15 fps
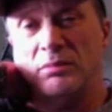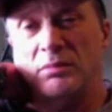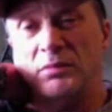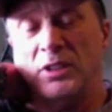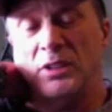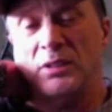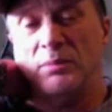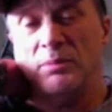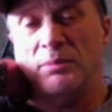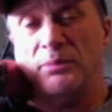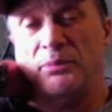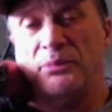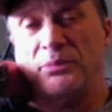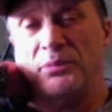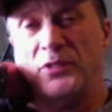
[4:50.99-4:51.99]
Um,
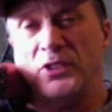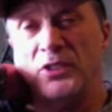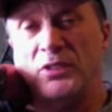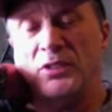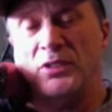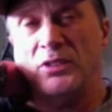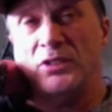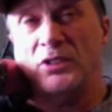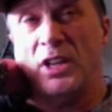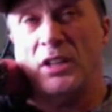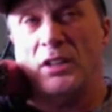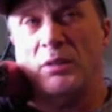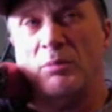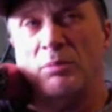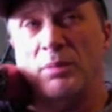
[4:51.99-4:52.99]
she had
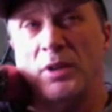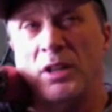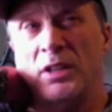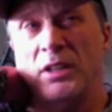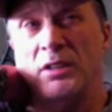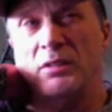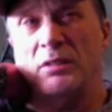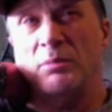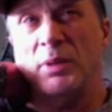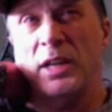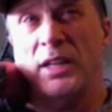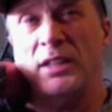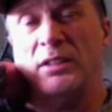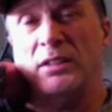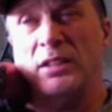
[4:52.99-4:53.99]
a hit
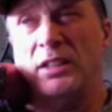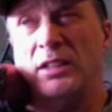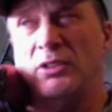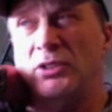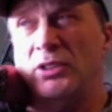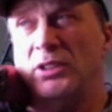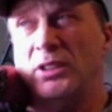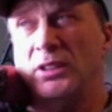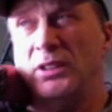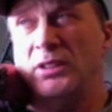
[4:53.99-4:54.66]
band here in